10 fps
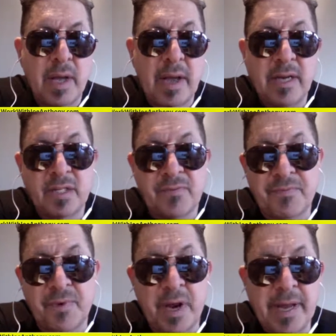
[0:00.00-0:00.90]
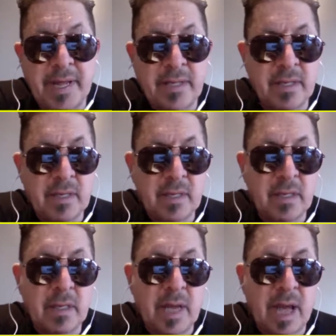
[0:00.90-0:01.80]
And it's front-end
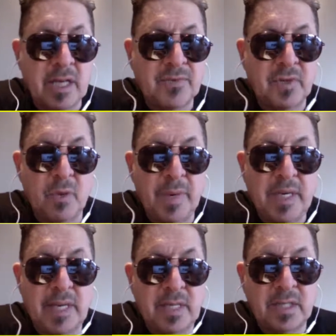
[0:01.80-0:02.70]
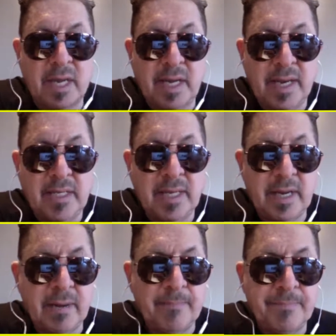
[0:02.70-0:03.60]
cash flow, meaning it's like an ATM.